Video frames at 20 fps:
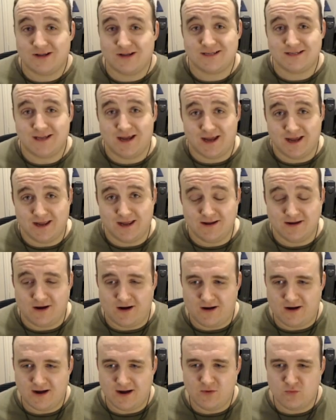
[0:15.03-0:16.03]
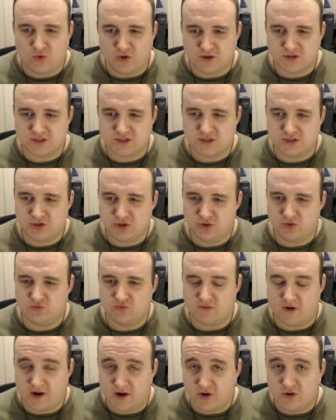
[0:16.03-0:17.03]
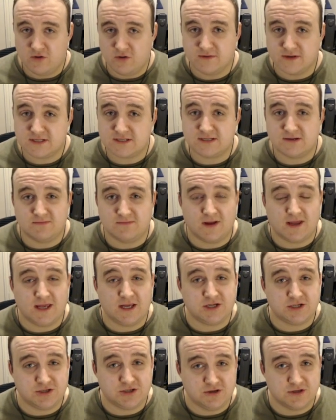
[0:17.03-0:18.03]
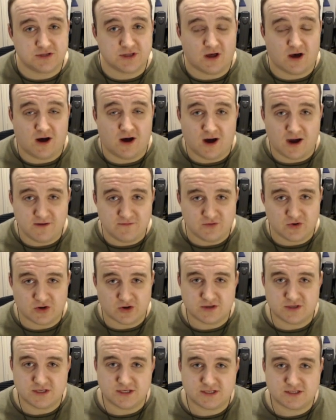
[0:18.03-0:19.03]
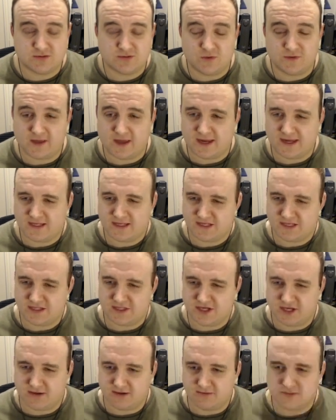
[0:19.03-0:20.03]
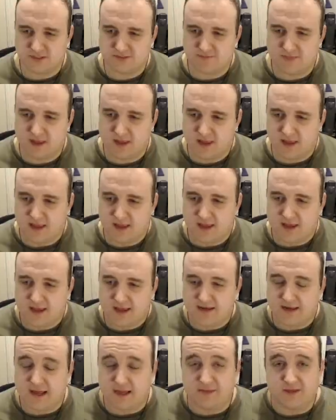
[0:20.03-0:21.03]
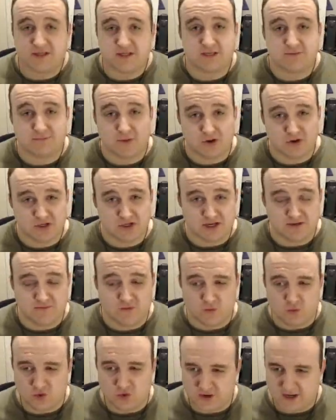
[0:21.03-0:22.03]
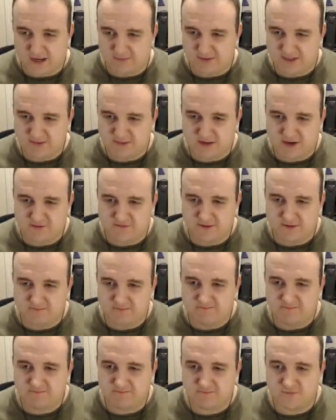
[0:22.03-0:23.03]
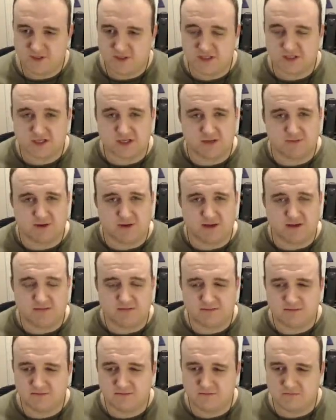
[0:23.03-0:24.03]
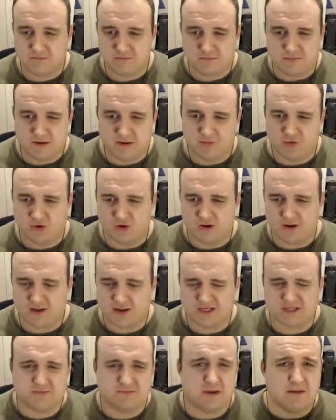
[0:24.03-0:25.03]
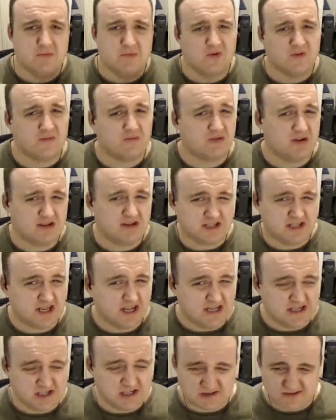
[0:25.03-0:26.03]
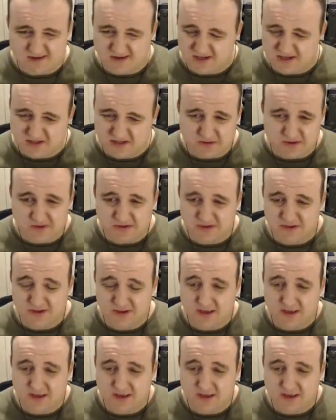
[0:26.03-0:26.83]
today I want to run over some issues that I've noticed with ATGMs. Now this is mostly for WarGaming's benefit. This is going to be a bit more, I guess, a bit more of a presentation, I suppose.